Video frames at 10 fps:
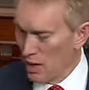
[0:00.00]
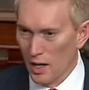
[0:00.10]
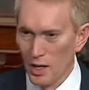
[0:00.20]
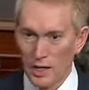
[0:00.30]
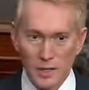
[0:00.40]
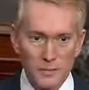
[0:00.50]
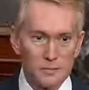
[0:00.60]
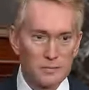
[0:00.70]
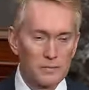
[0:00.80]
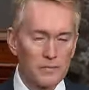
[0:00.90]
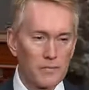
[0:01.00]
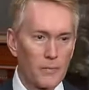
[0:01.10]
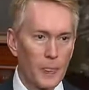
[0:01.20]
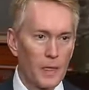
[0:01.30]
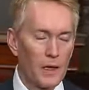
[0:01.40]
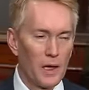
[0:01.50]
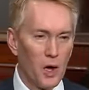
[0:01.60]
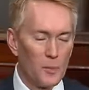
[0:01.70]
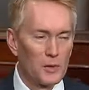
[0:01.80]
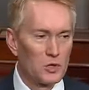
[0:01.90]
I
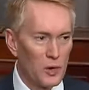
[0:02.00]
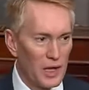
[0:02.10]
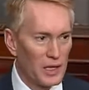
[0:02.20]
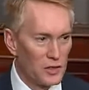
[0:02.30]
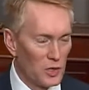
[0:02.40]
hope you're tracking